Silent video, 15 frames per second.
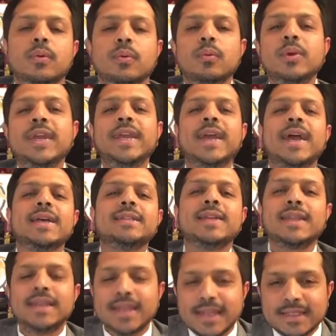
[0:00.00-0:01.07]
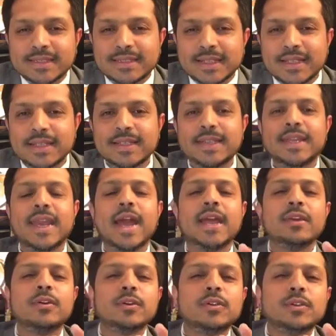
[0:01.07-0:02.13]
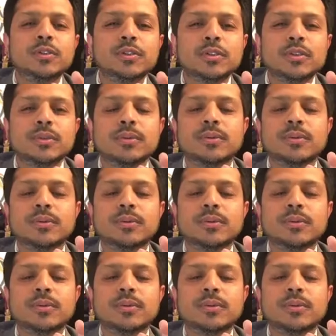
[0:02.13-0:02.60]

We as a nation cannot